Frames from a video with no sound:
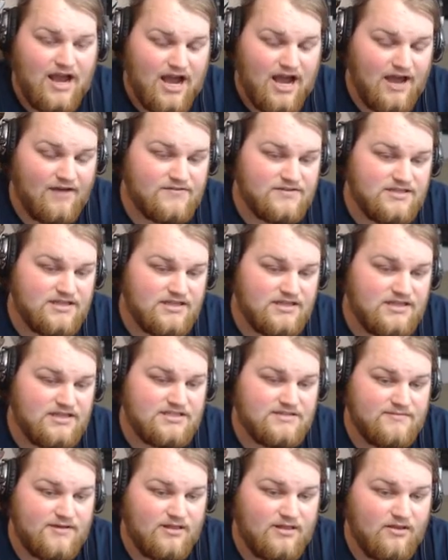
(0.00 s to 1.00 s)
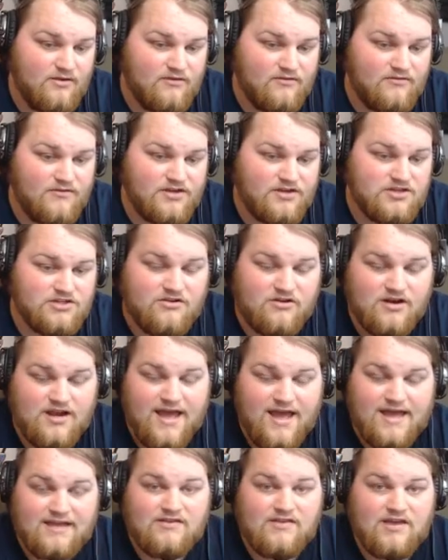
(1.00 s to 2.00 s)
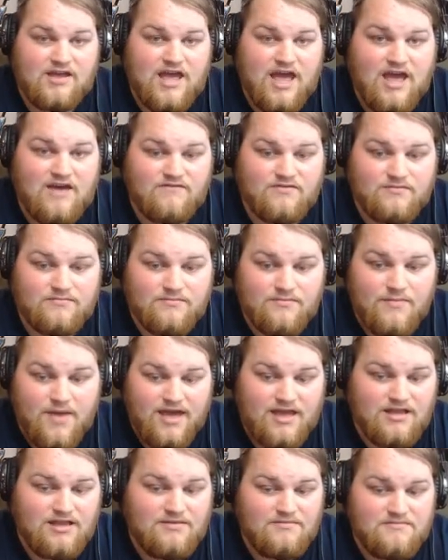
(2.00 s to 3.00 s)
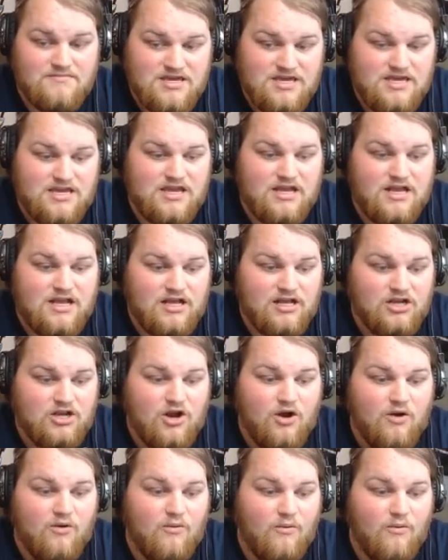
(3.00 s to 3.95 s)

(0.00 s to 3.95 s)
I've seen these in my local fish store, and they have made me go,